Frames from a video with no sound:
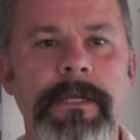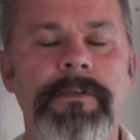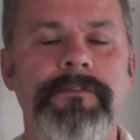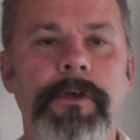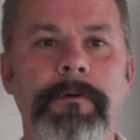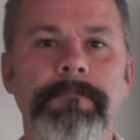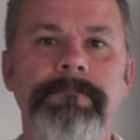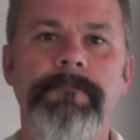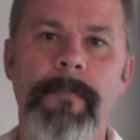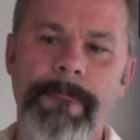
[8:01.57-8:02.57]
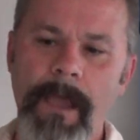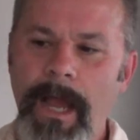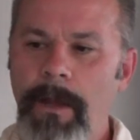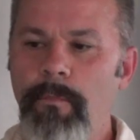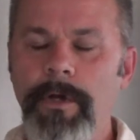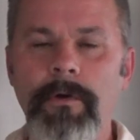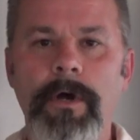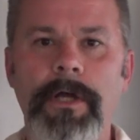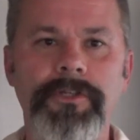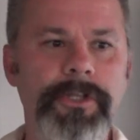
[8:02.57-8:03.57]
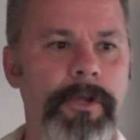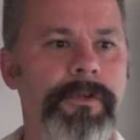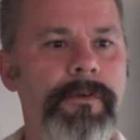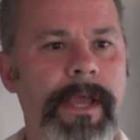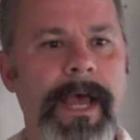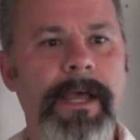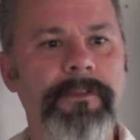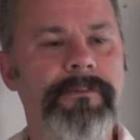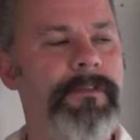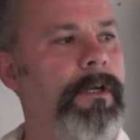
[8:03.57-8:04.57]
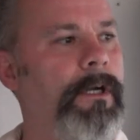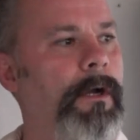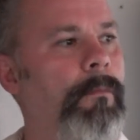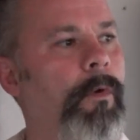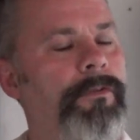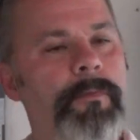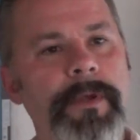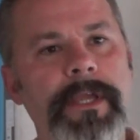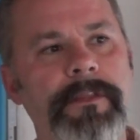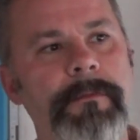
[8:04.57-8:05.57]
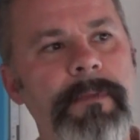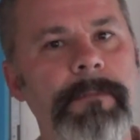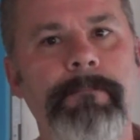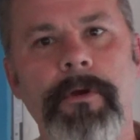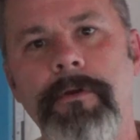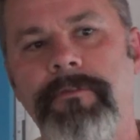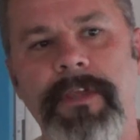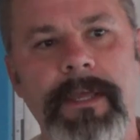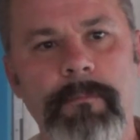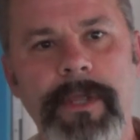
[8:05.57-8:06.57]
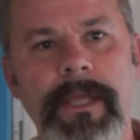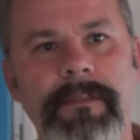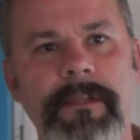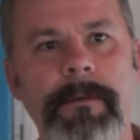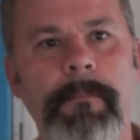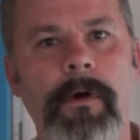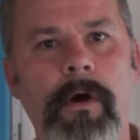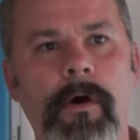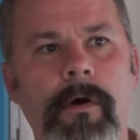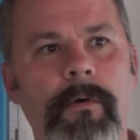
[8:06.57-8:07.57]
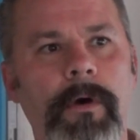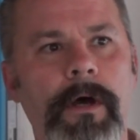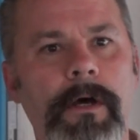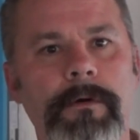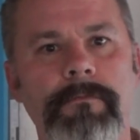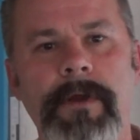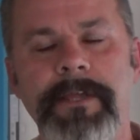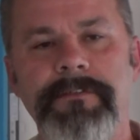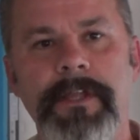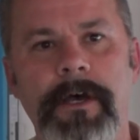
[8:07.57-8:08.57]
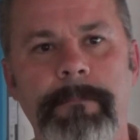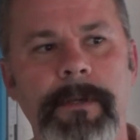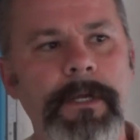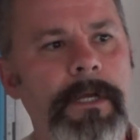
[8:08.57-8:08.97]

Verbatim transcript: So I will uh, show you guys uh, once we get the meat birds and we get them all uh, raised up.